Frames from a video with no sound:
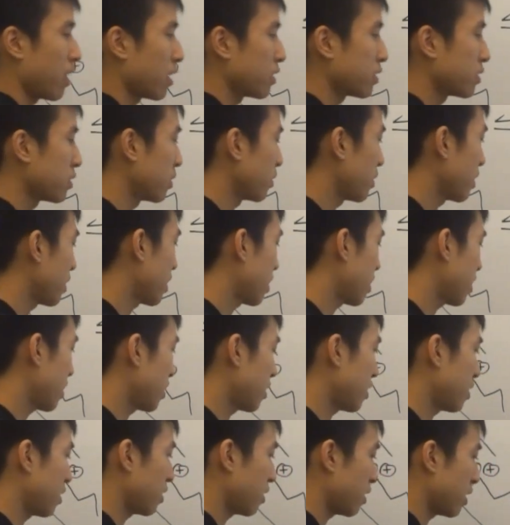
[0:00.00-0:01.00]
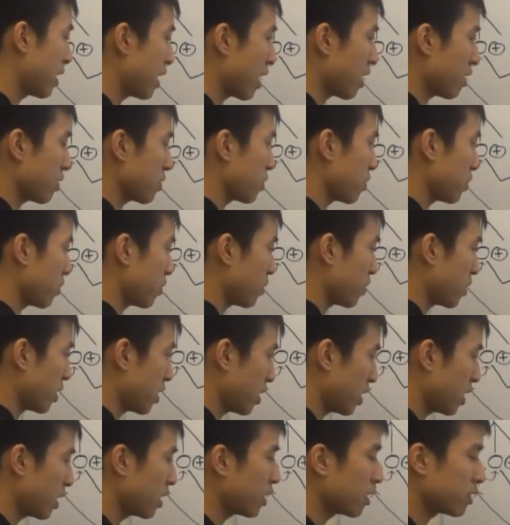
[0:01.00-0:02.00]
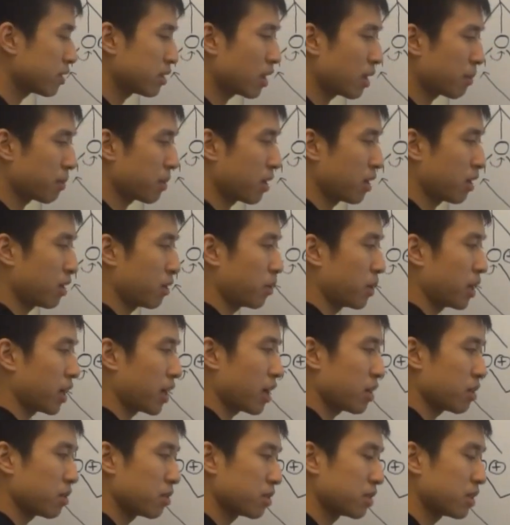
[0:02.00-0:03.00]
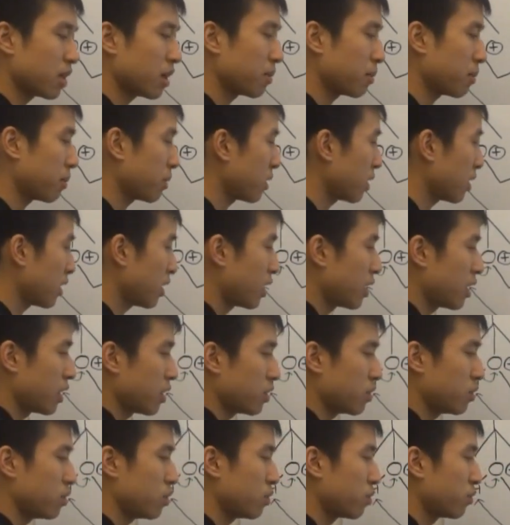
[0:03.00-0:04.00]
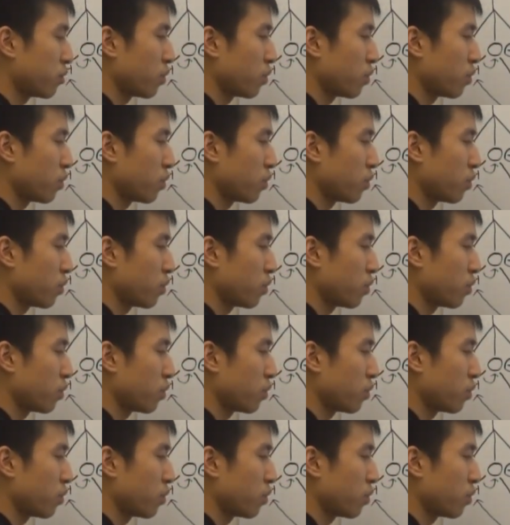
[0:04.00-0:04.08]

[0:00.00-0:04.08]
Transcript: So then now you in this step here, when it got used up, you